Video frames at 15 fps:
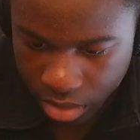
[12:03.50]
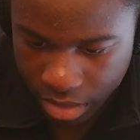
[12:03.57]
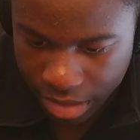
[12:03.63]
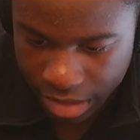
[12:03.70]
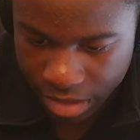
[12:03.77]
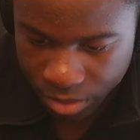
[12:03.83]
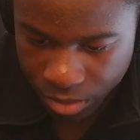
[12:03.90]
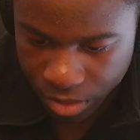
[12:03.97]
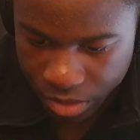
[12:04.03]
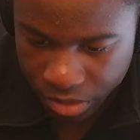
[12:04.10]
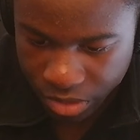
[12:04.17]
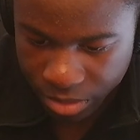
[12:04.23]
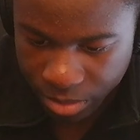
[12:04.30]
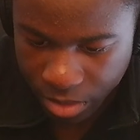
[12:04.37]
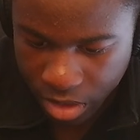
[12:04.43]
clicks were too
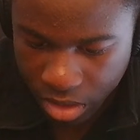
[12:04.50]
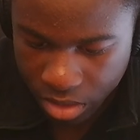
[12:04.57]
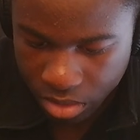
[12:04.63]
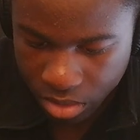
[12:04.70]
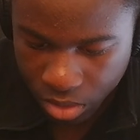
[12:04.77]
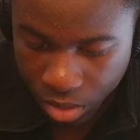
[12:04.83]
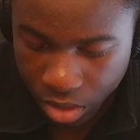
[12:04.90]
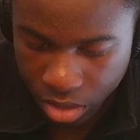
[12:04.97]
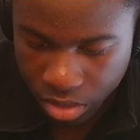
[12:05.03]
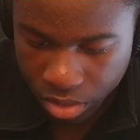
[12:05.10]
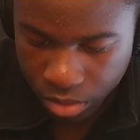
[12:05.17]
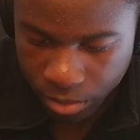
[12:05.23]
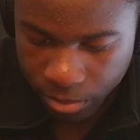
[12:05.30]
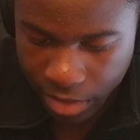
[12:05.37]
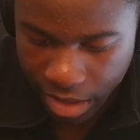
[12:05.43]
small or
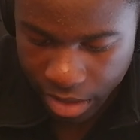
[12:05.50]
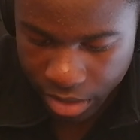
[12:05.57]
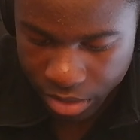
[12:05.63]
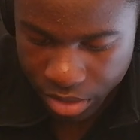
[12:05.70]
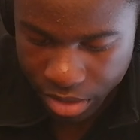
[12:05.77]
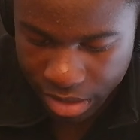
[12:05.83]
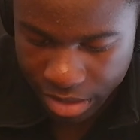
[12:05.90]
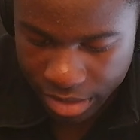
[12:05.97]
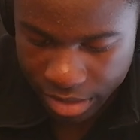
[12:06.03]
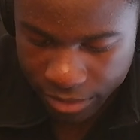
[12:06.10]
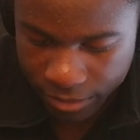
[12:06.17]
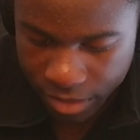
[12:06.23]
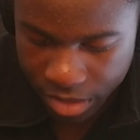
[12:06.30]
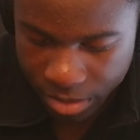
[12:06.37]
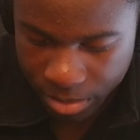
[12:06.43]
too large to click the
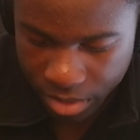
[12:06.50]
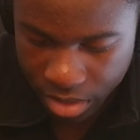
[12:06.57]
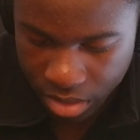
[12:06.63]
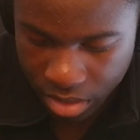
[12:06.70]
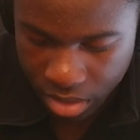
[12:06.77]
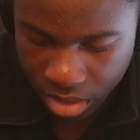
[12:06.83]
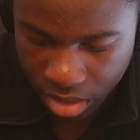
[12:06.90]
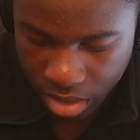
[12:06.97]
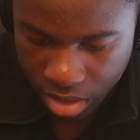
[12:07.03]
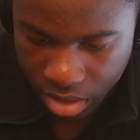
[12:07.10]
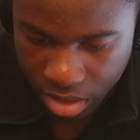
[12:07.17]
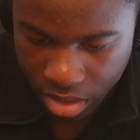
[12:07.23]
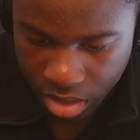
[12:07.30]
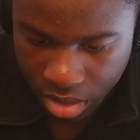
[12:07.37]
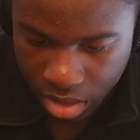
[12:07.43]
finish button,
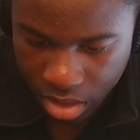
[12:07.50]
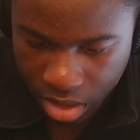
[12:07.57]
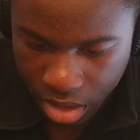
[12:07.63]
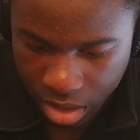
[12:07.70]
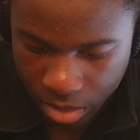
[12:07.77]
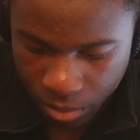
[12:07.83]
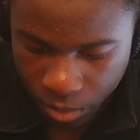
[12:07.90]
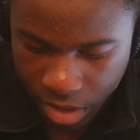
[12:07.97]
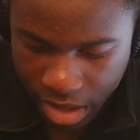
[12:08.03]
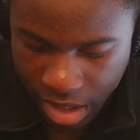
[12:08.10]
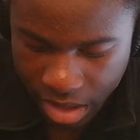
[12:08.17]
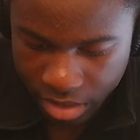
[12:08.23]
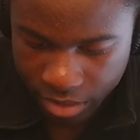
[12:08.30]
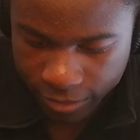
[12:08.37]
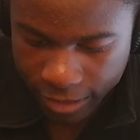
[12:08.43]
and we
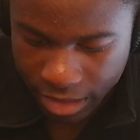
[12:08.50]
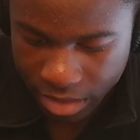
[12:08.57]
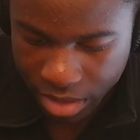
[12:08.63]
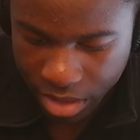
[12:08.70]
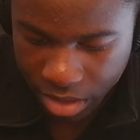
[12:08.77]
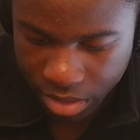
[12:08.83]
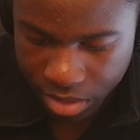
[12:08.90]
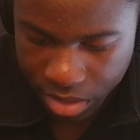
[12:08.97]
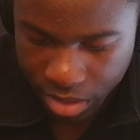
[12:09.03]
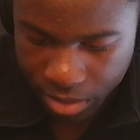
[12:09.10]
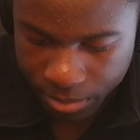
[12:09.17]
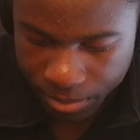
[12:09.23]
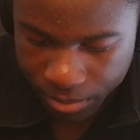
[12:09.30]
can in fact change that.